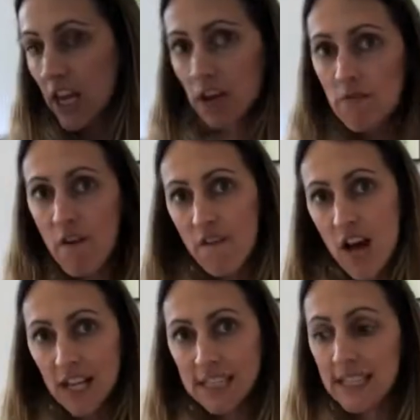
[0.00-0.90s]
going to
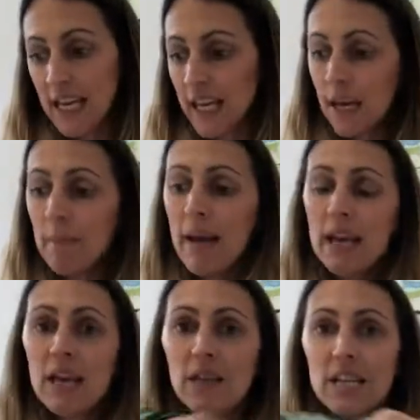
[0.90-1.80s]
reverse it, and I'm going to
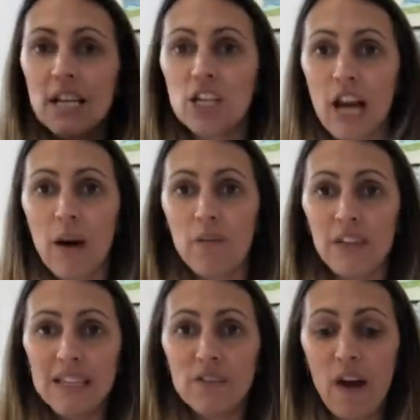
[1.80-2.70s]
make the t-shirt out of
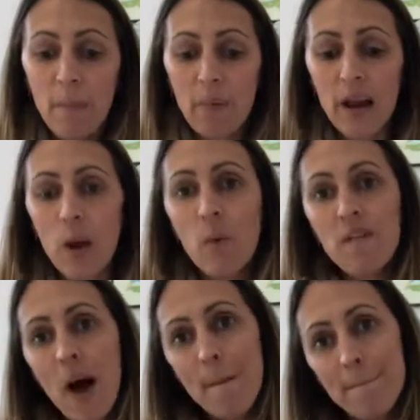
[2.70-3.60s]
this fabric
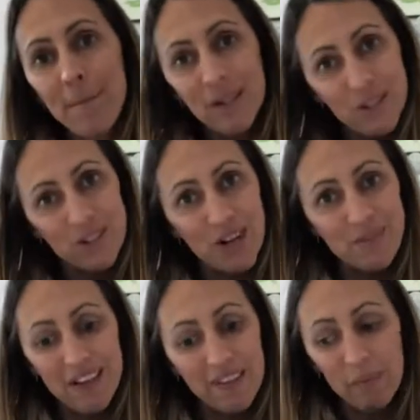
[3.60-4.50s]
with a blue stripe
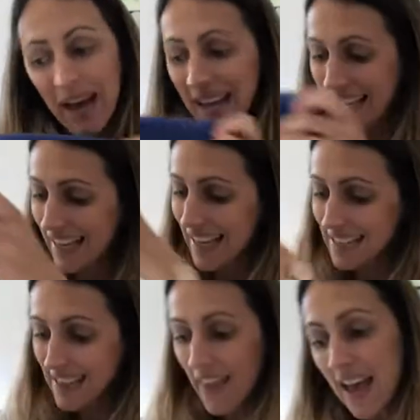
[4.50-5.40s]
down the back.
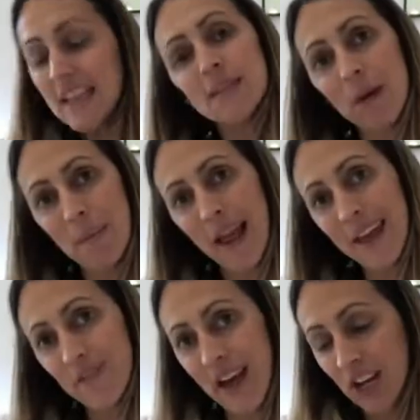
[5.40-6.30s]
So that is my
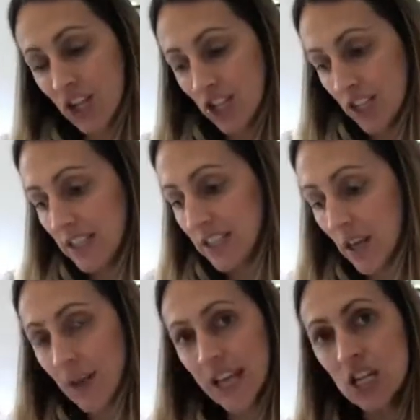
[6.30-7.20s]
plan of action.
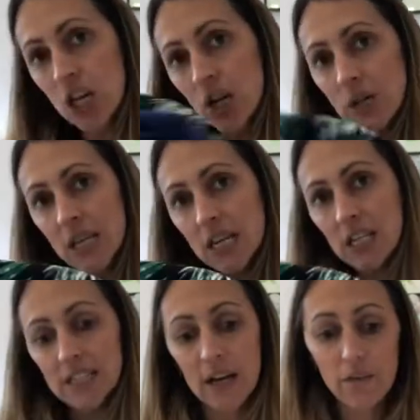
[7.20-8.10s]
So get two
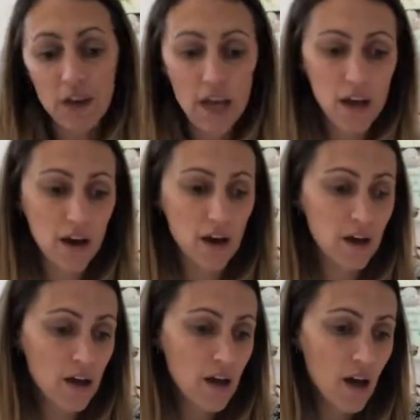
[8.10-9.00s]
t-shirts out of here,
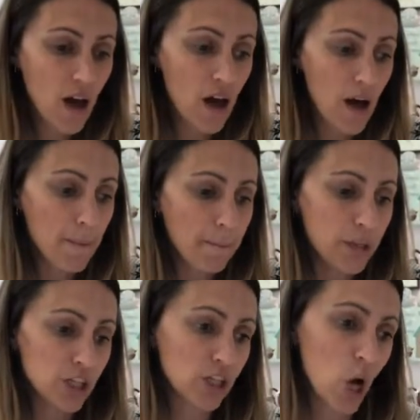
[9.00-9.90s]

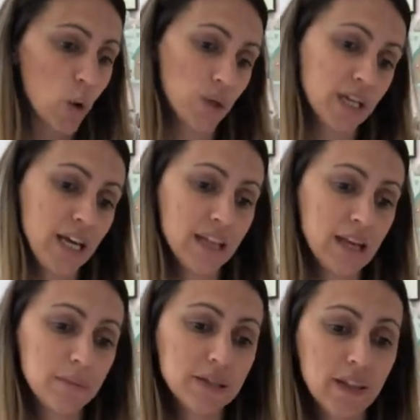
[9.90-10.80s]
but just alternate
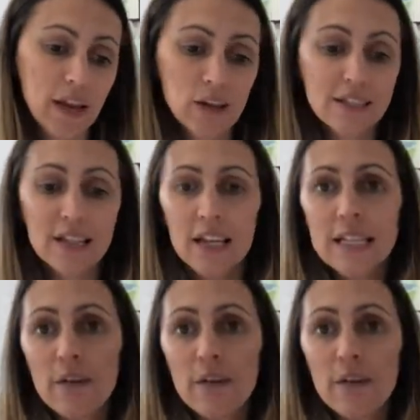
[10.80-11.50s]
them so they look slightly